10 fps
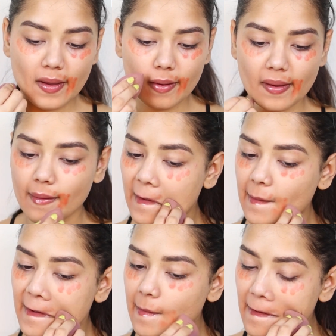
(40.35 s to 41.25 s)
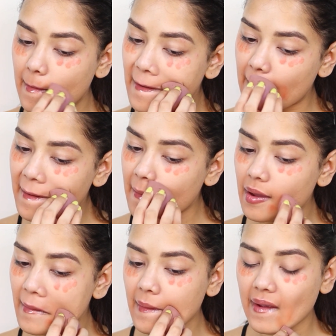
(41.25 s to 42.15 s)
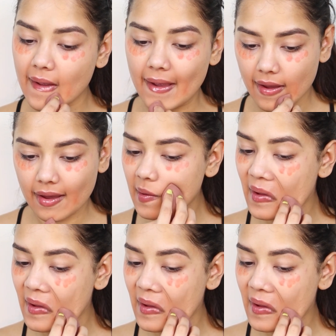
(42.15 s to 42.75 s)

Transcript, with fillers: and then blending it really nicely.